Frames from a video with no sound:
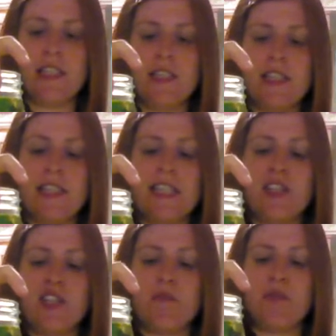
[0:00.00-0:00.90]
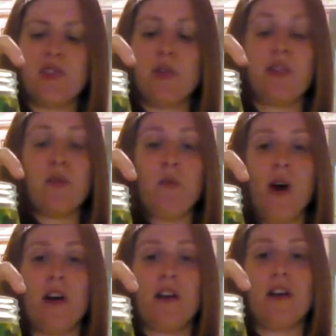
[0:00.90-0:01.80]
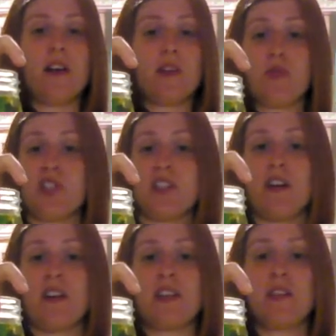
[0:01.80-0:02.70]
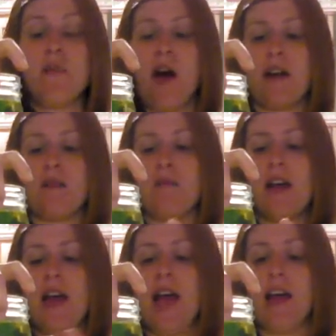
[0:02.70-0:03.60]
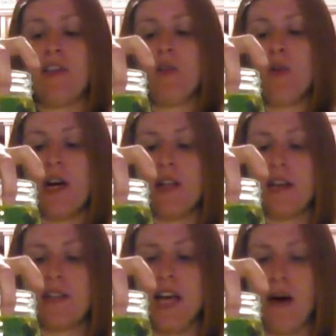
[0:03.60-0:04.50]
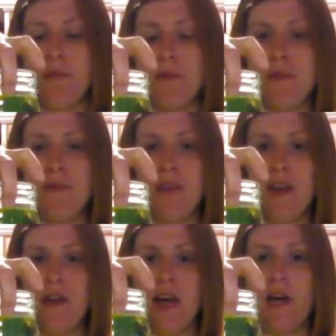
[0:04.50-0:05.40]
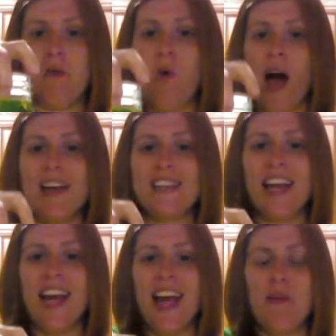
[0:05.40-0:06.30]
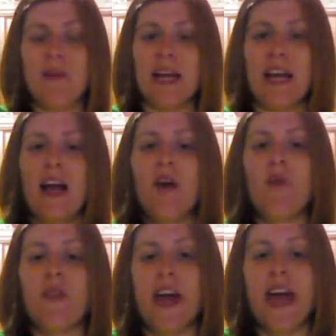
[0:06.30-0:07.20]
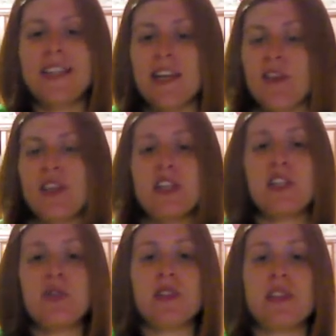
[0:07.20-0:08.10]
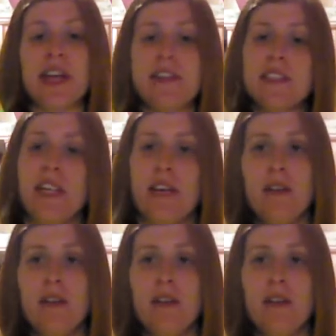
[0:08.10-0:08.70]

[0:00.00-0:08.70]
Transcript: the distinction between the water, which sunk to the bottom, and the oil on top. Okay, why is that happening? Well, that has everything to do with density.